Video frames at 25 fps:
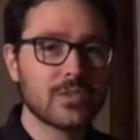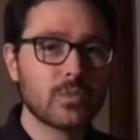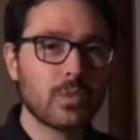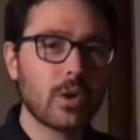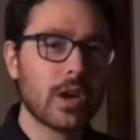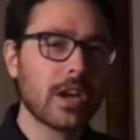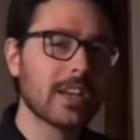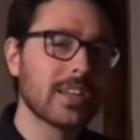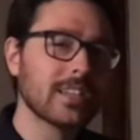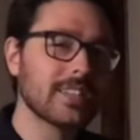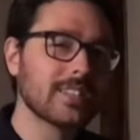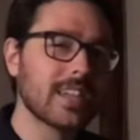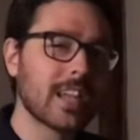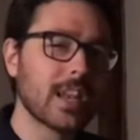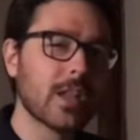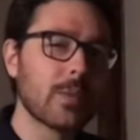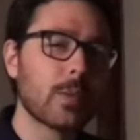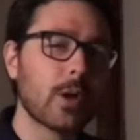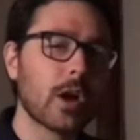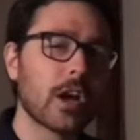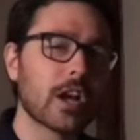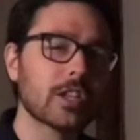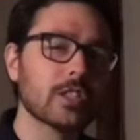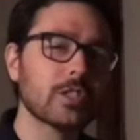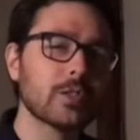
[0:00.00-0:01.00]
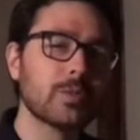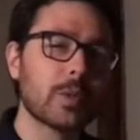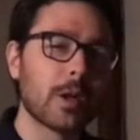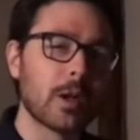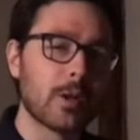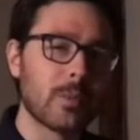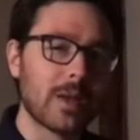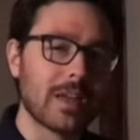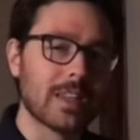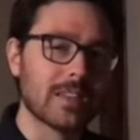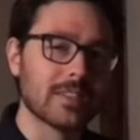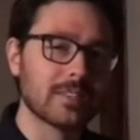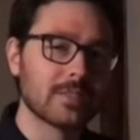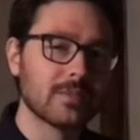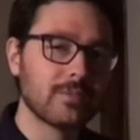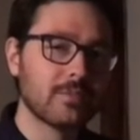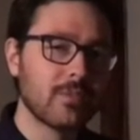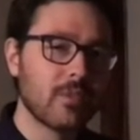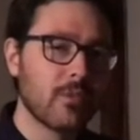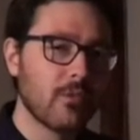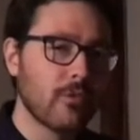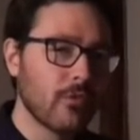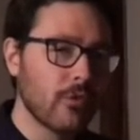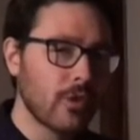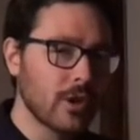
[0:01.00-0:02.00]
we're going to set up our experiment.
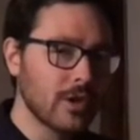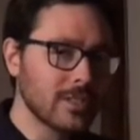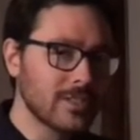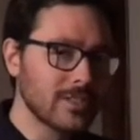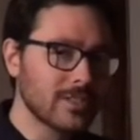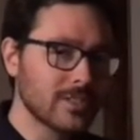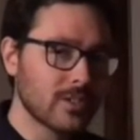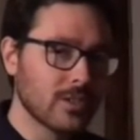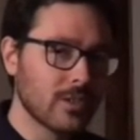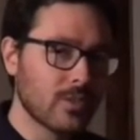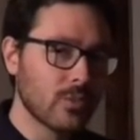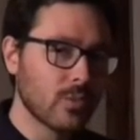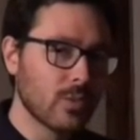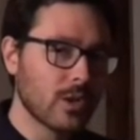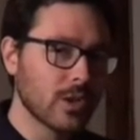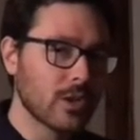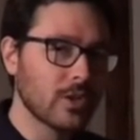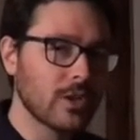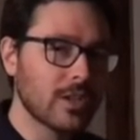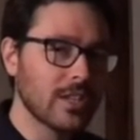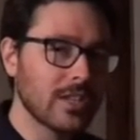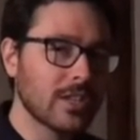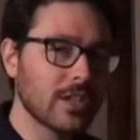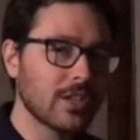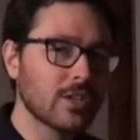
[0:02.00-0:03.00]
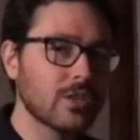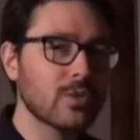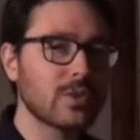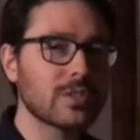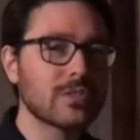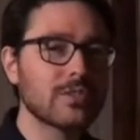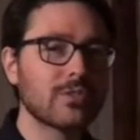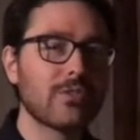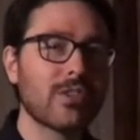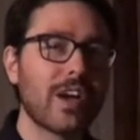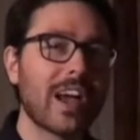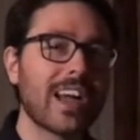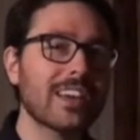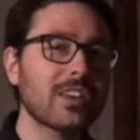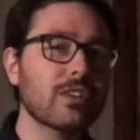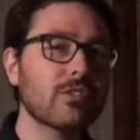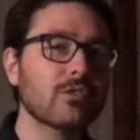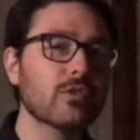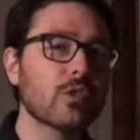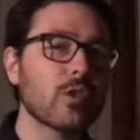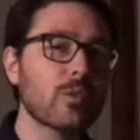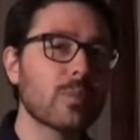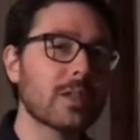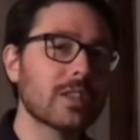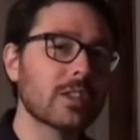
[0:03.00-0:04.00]
First, what you need to do is find a
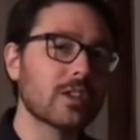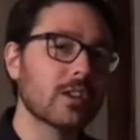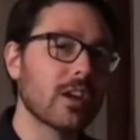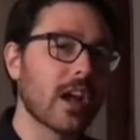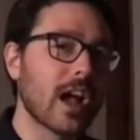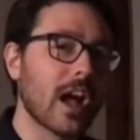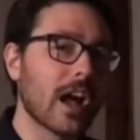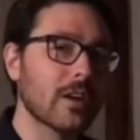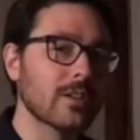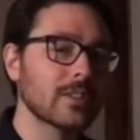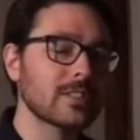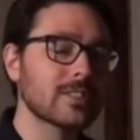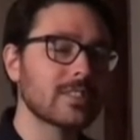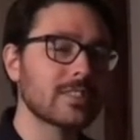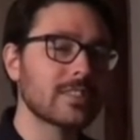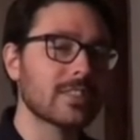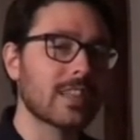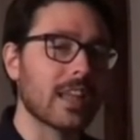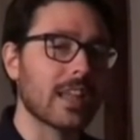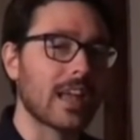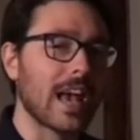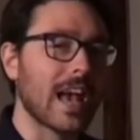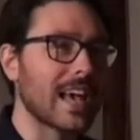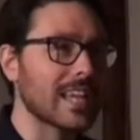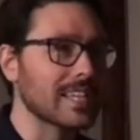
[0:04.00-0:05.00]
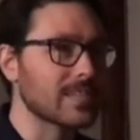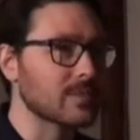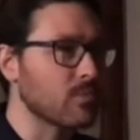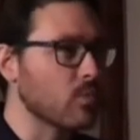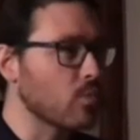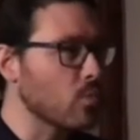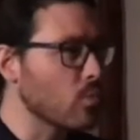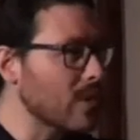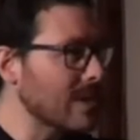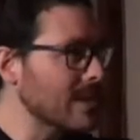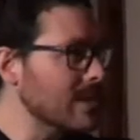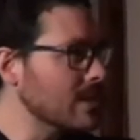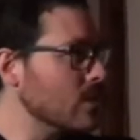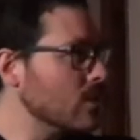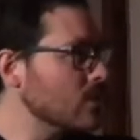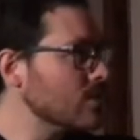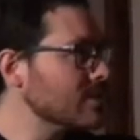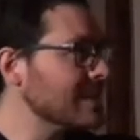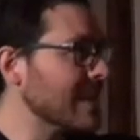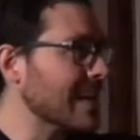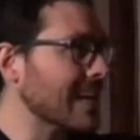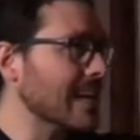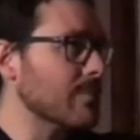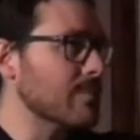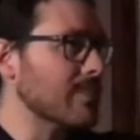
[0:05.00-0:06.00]
room in your house that has windows
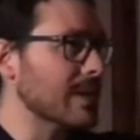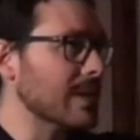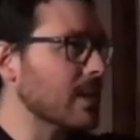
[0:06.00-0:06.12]
that can be